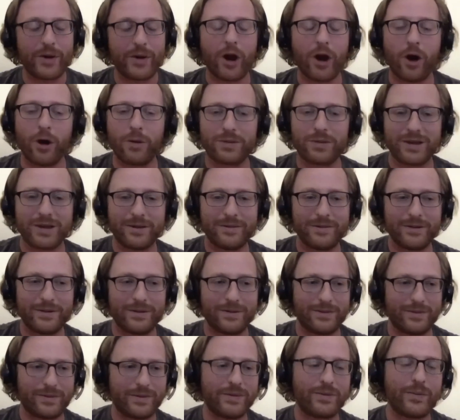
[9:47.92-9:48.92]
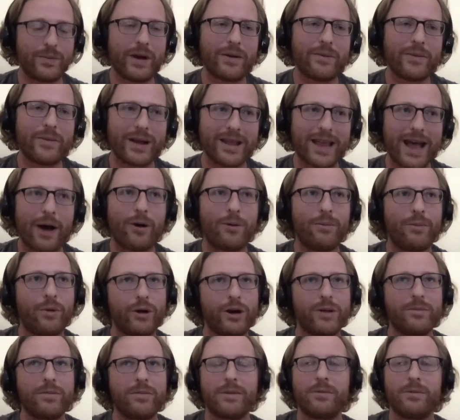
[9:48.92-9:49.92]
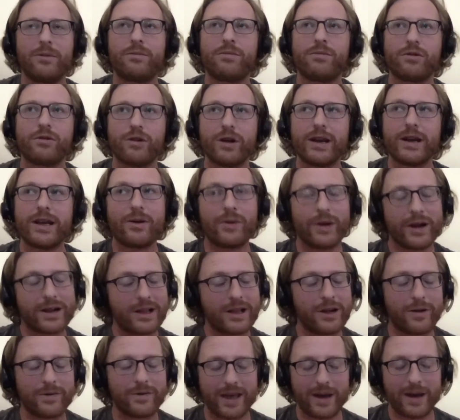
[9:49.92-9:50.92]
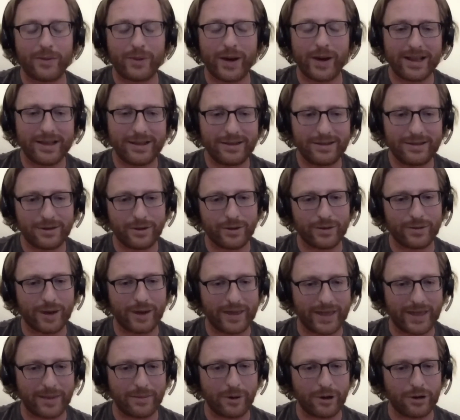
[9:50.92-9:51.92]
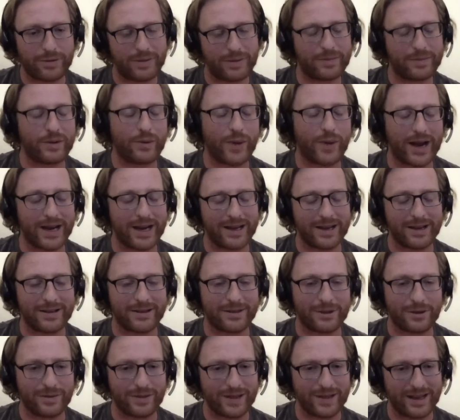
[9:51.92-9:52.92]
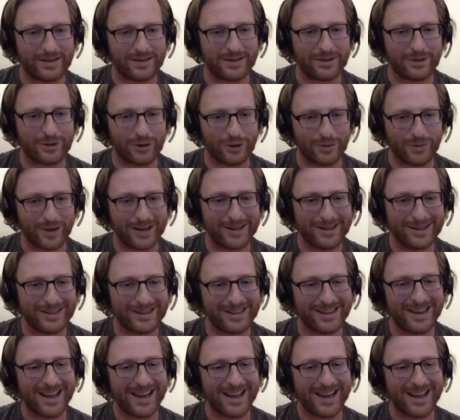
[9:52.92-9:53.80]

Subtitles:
We hope to, we're now onboarding people pretty quickly off that wait list. So I think most people are waiting sort of less than 2 months.